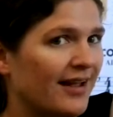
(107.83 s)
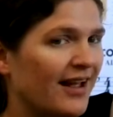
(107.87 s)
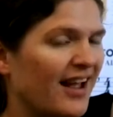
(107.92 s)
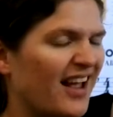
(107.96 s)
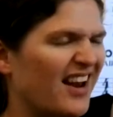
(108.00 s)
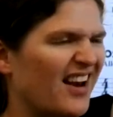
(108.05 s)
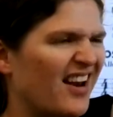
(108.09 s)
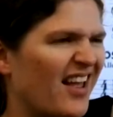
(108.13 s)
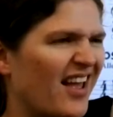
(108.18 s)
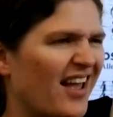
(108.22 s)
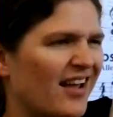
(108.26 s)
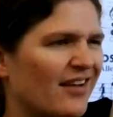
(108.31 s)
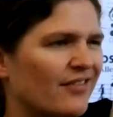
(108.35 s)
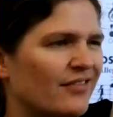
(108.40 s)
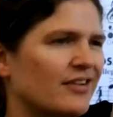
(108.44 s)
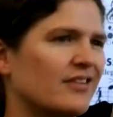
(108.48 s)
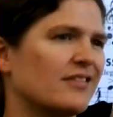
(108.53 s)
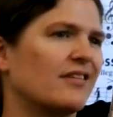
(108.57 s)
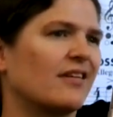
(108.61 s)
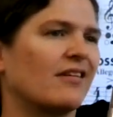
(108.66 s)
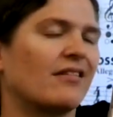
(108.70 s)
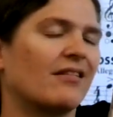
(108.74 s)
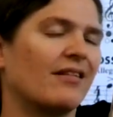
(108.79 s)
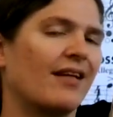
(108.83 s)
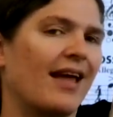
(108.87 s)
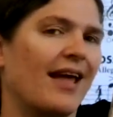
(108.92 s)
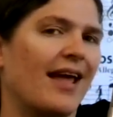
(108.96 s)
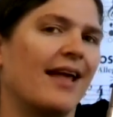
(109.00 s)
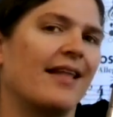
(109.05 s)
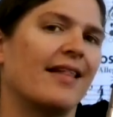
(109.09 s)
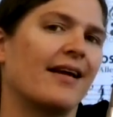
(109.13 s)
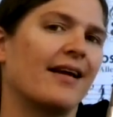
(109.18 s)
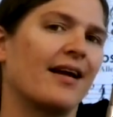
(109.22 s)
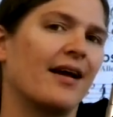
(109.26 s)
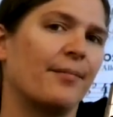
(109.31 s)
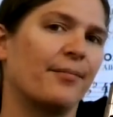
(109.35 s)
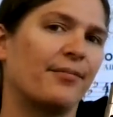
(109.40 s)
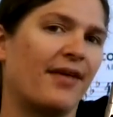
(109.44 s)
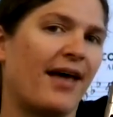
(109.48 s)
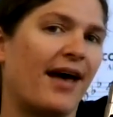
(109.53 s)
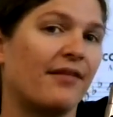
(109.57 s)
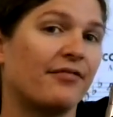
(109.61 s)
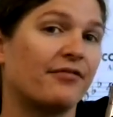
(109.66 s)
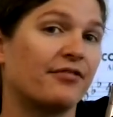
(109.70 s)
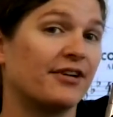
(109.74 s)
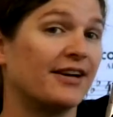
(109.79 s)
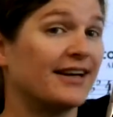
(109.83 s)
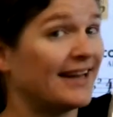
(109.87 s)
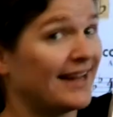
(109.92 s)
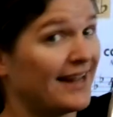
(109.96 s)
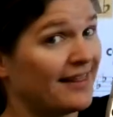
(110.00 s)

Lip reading: and every single A that comes after it